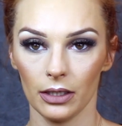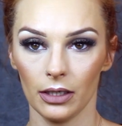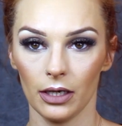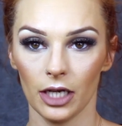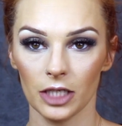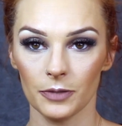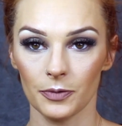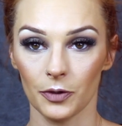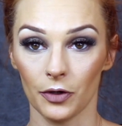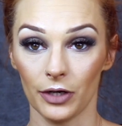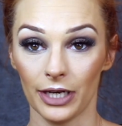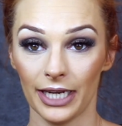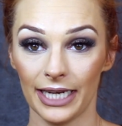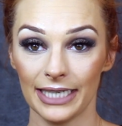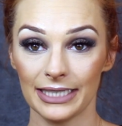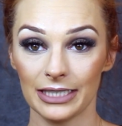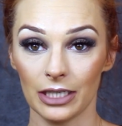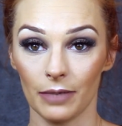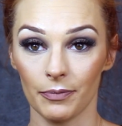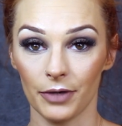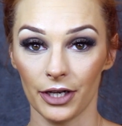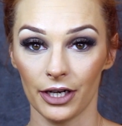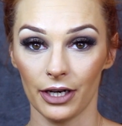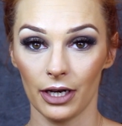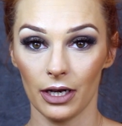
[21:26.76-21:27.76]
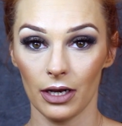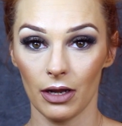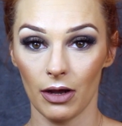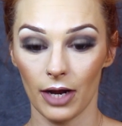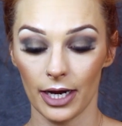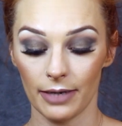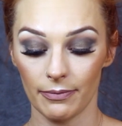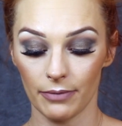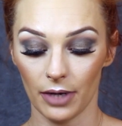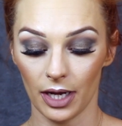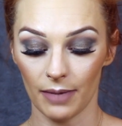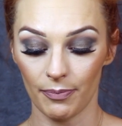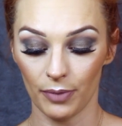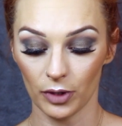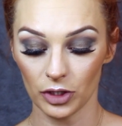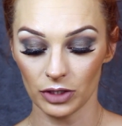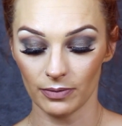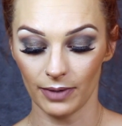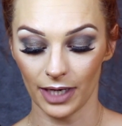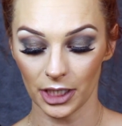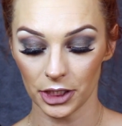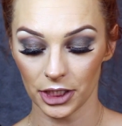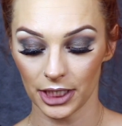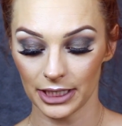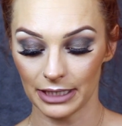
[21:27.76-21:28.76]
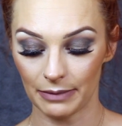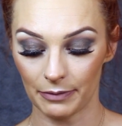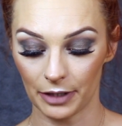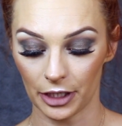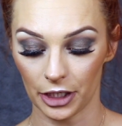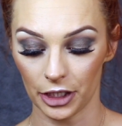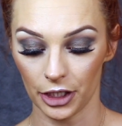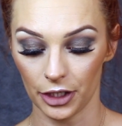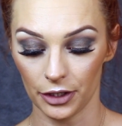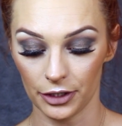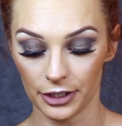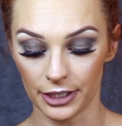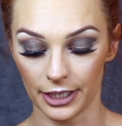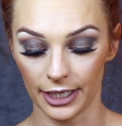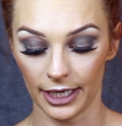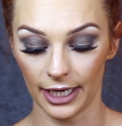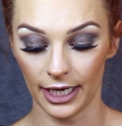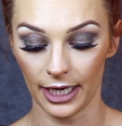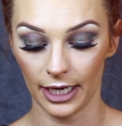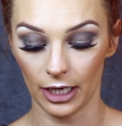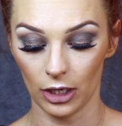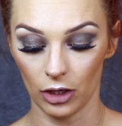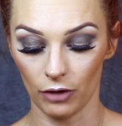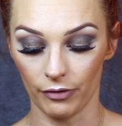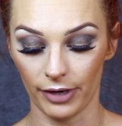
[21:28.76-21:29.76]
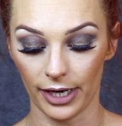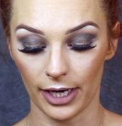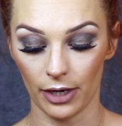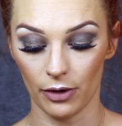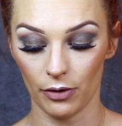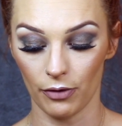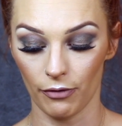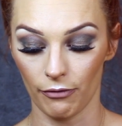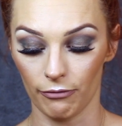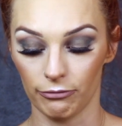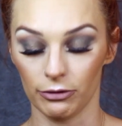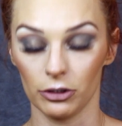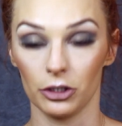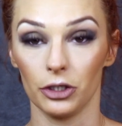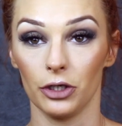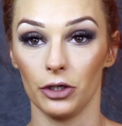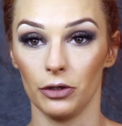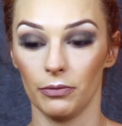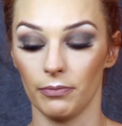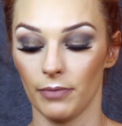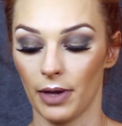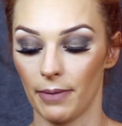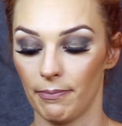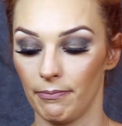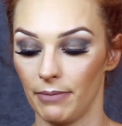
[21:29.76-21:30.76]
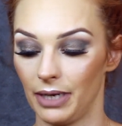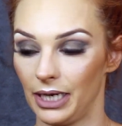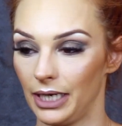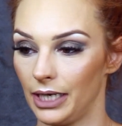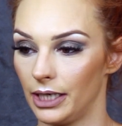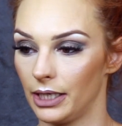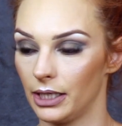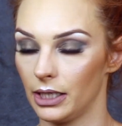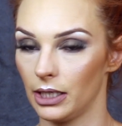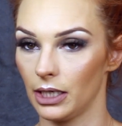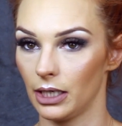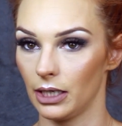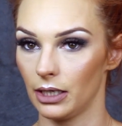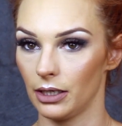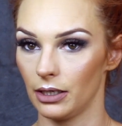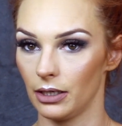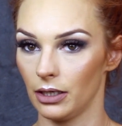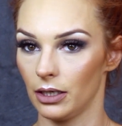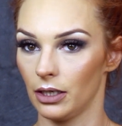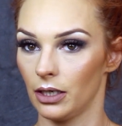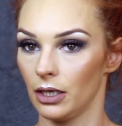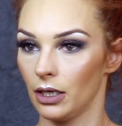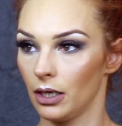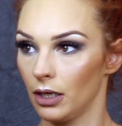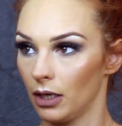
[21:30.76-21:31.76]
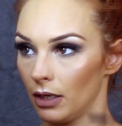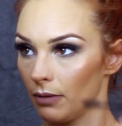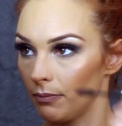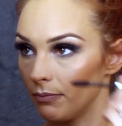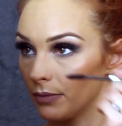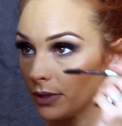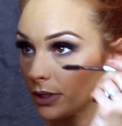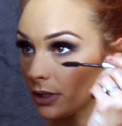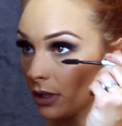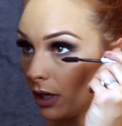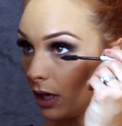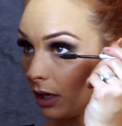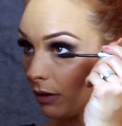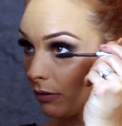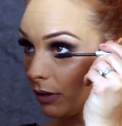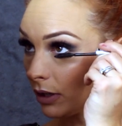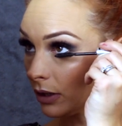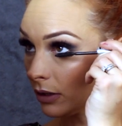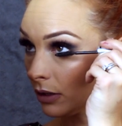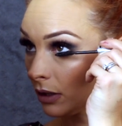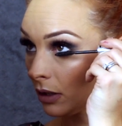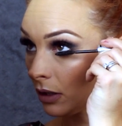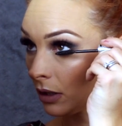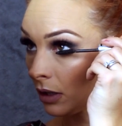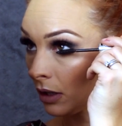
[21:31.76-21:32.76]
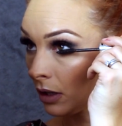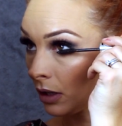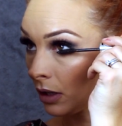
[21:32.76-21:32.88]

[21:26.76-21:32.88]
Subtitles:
Last but not least, I'm going to line my bottom lashes. I'm going to use the L'Oreal Volume Million mascara.